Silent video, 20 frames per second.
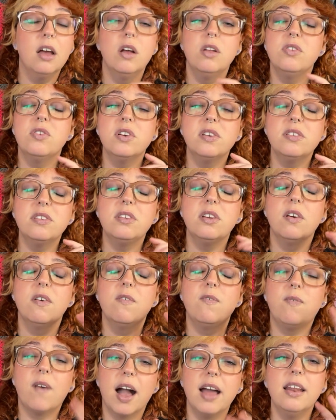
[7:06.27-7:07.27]
Just
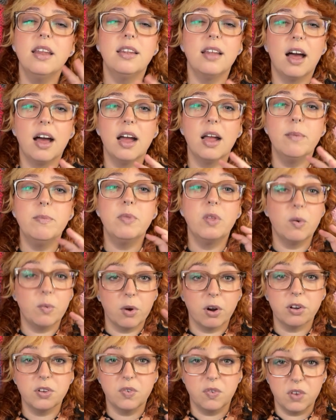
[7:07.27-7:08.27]
find a time that
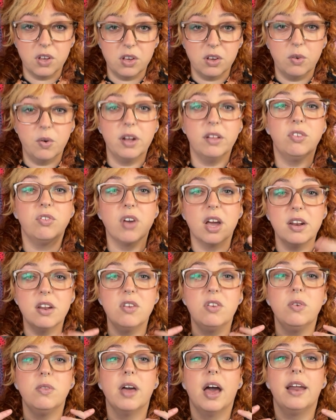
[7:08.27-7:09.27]
works for you and try to
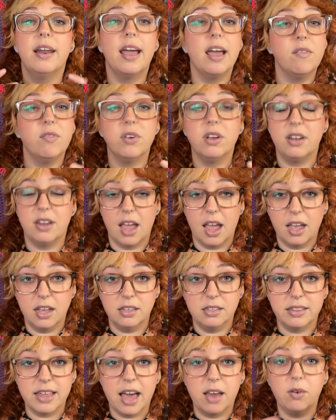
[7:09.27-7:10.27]
do that every day.
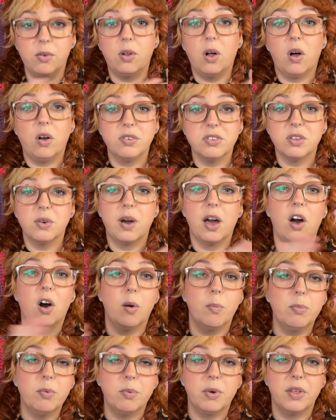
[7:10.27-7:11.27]
That'll also
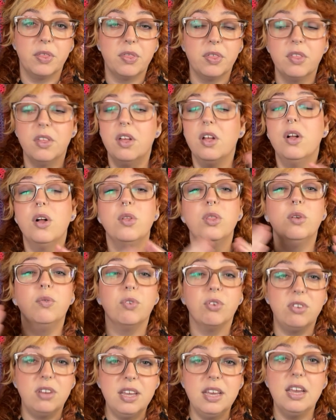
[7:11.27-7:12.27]
help with the
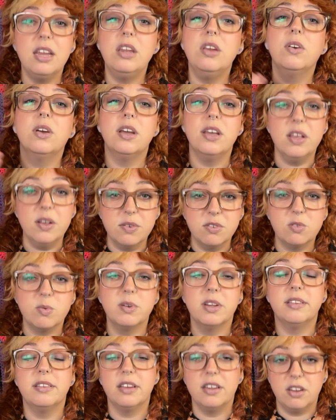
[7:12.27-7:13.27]
routine. You get used to it.
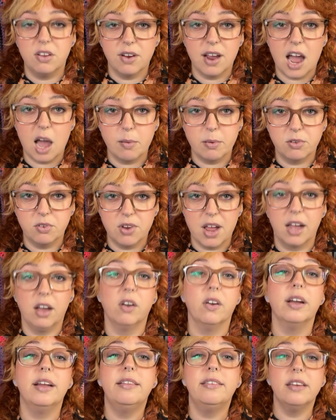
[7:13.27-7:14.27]
It's in your habit
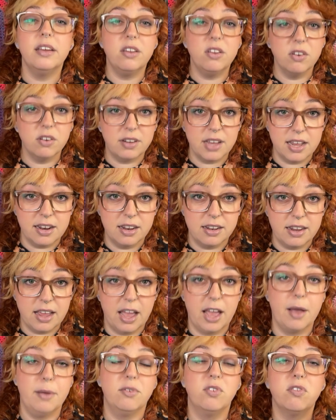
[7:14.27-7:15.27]
tracker. It's in your
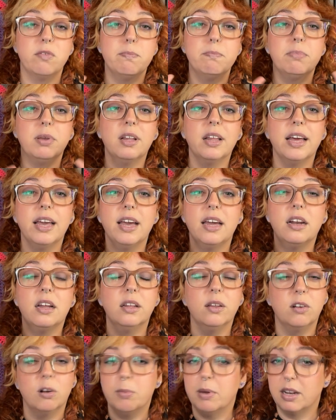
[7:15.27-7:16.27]
day-to-day. Just plan a
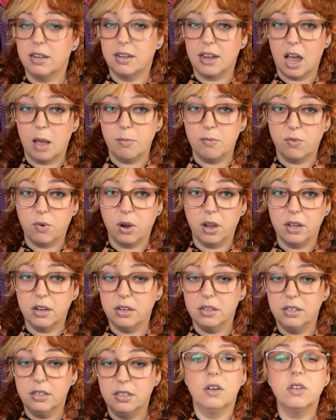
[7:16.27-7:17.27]
little bit of time for it.
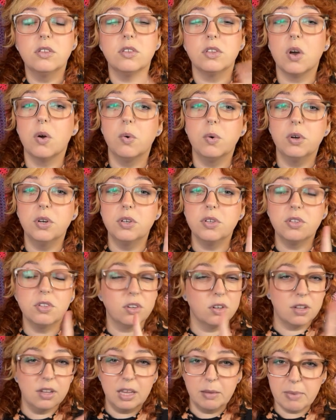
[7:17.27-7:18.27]
So
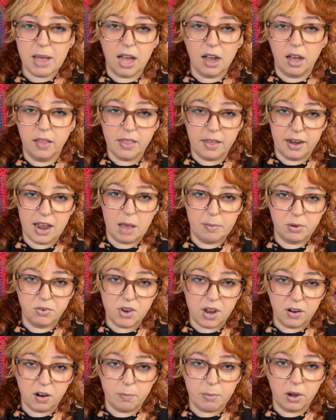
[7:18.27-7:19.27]
circling back on that habit
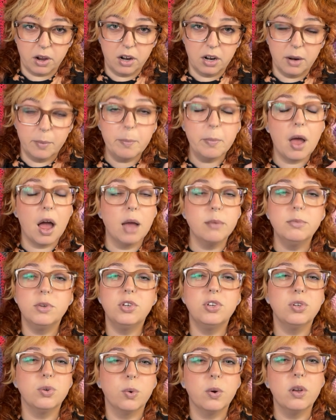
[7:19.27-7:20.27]
tracker part, I'm
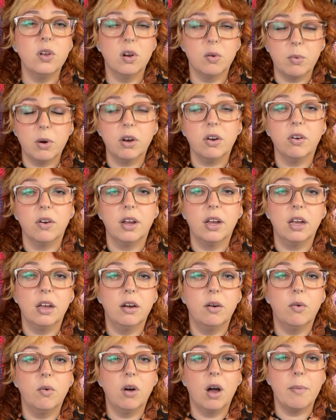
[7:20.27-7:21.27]
sure you're wondering
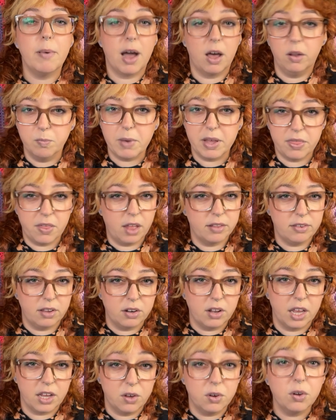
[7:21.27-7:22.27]
about my thoughts on
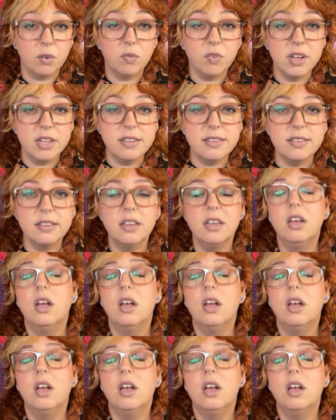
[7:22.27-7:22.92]
like Goodreads.